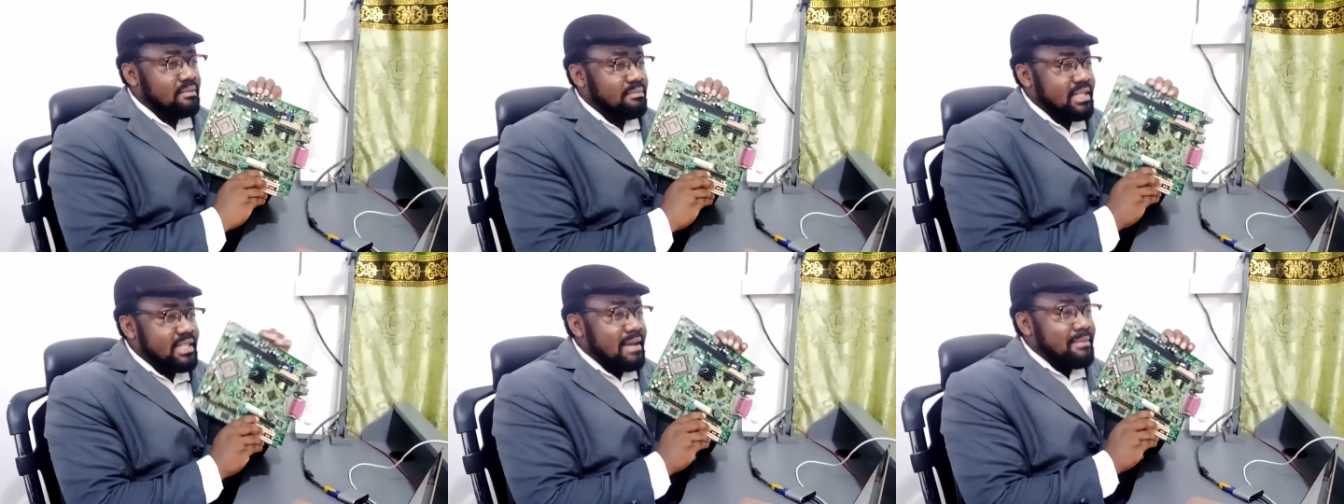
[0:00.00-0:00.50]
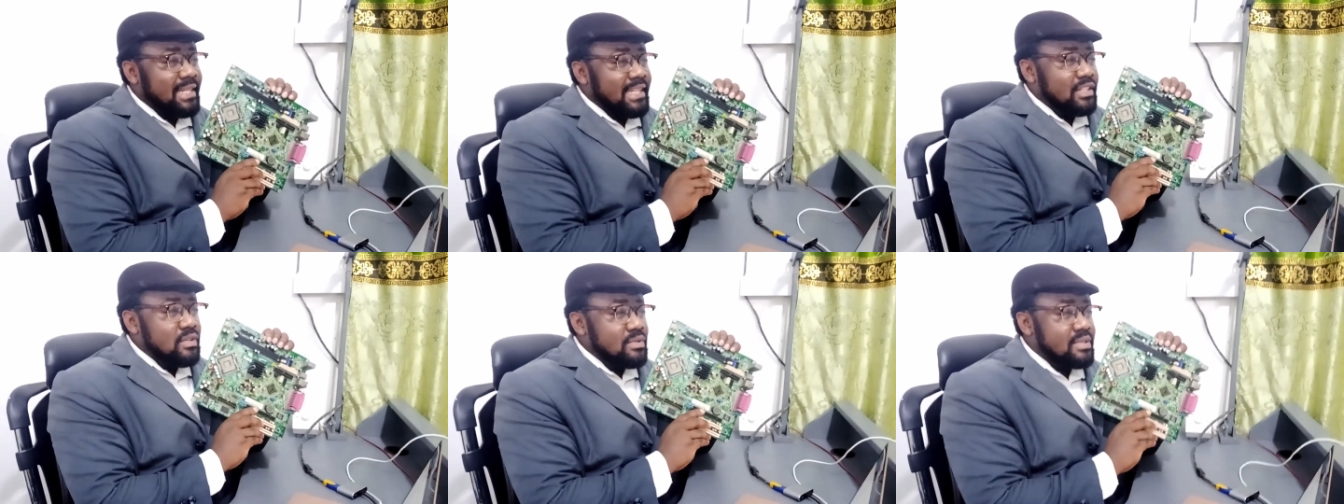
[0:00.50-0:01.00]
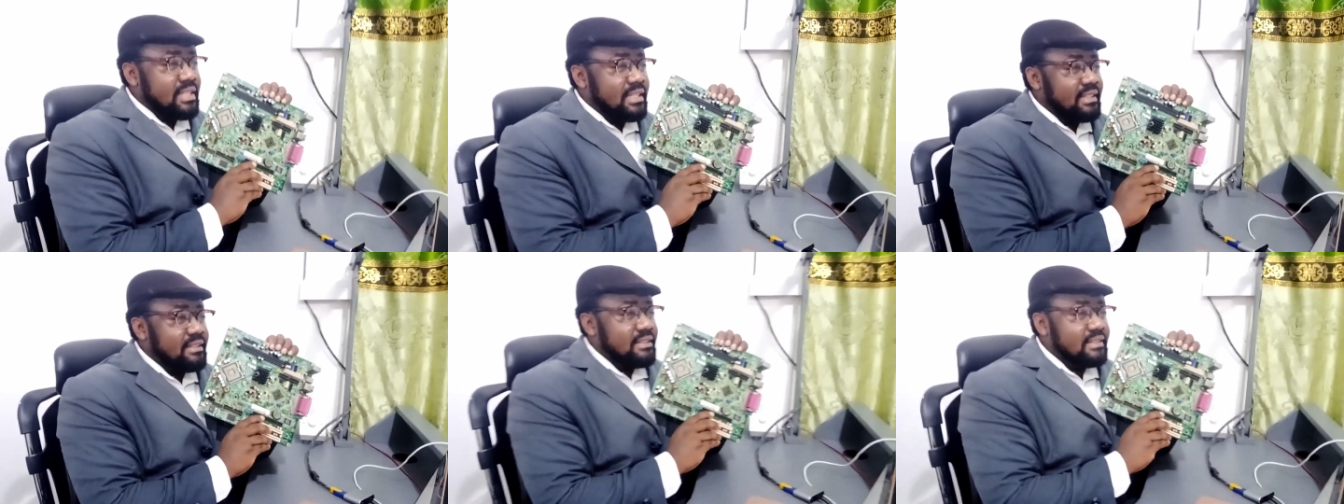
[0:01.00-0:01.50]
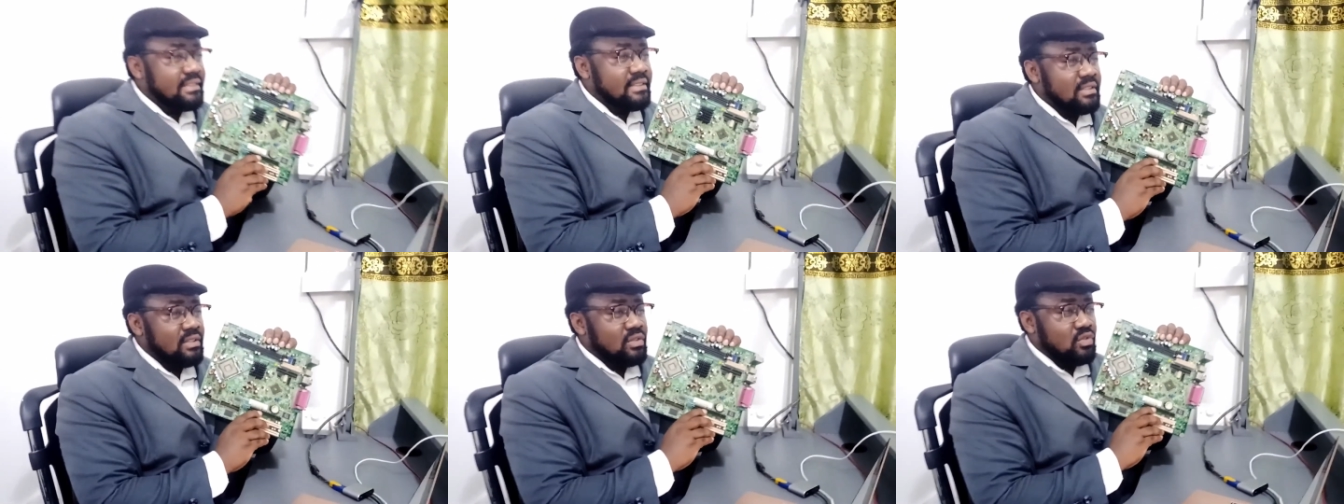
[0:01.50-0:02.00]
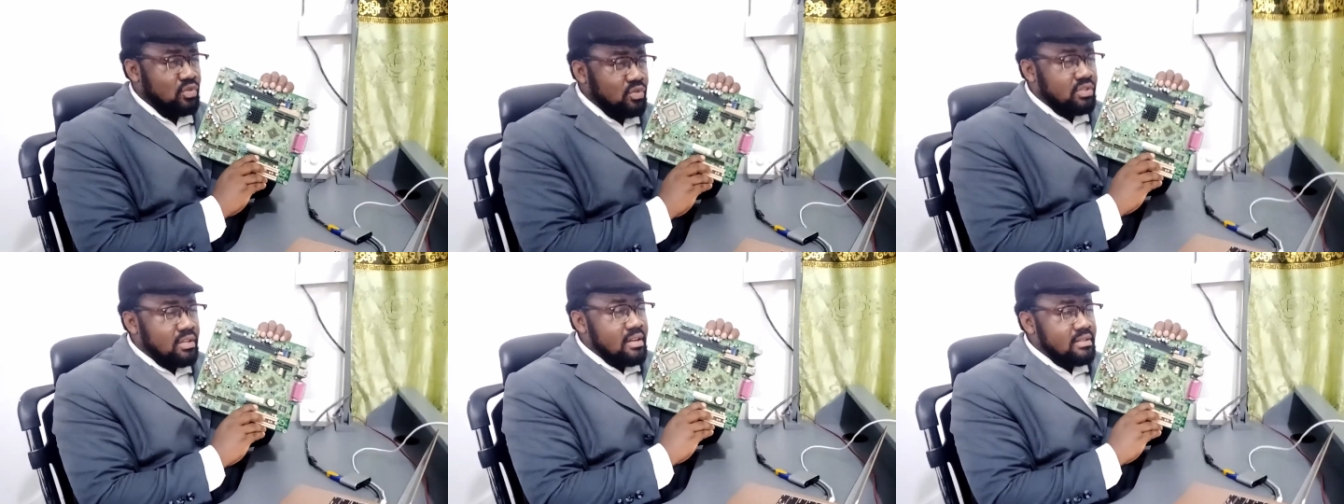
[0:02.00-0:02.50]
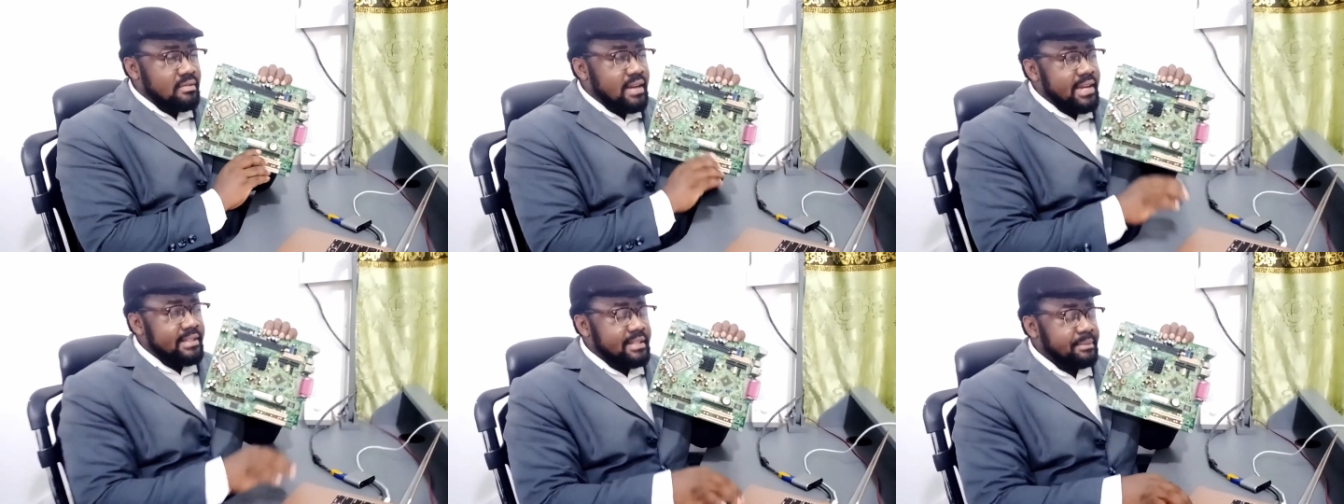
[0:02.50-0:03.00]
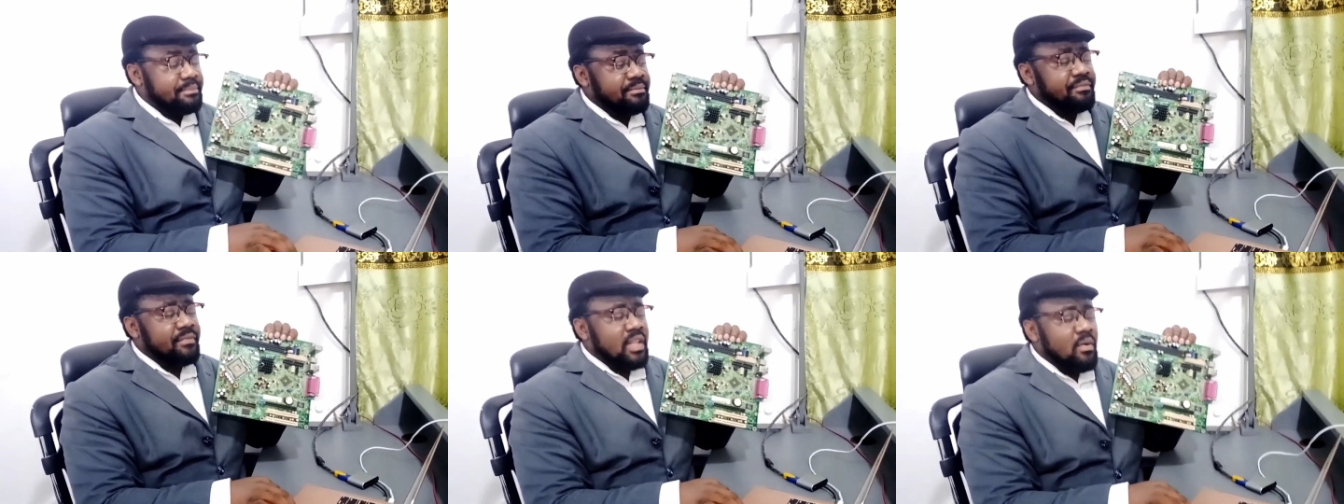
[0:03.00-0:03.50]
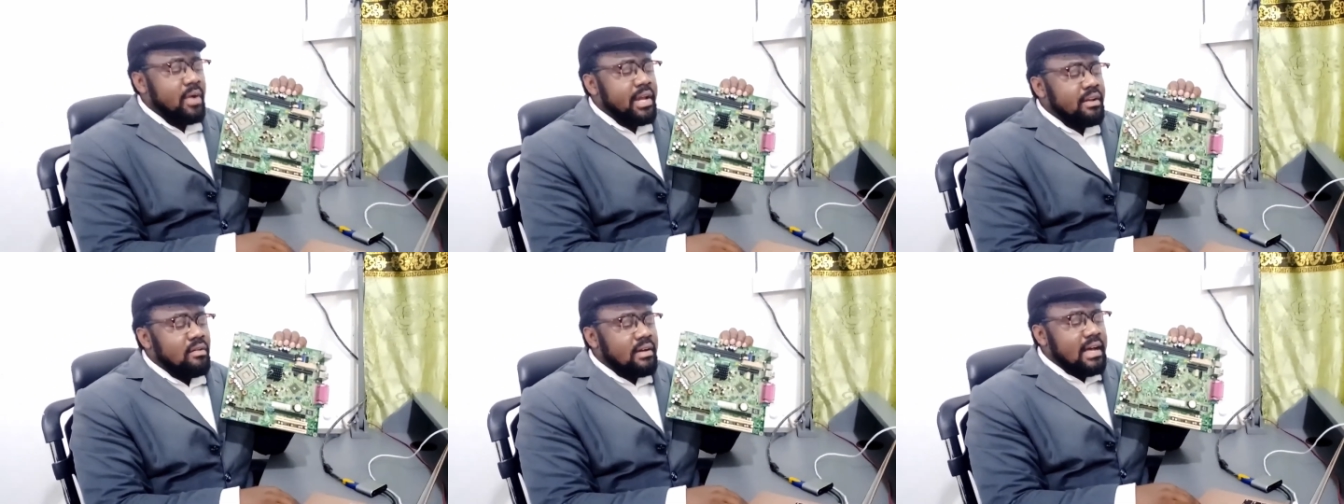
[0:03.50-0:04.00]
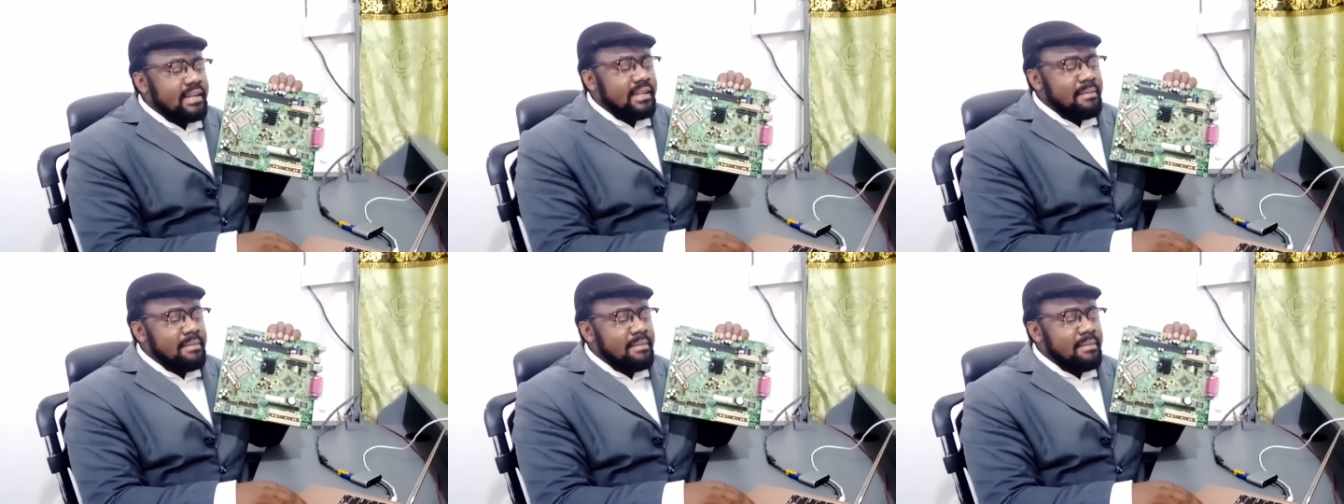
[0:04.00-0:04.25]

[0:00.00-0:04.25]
Please, how many do you see? 2 slots, right? When you look at the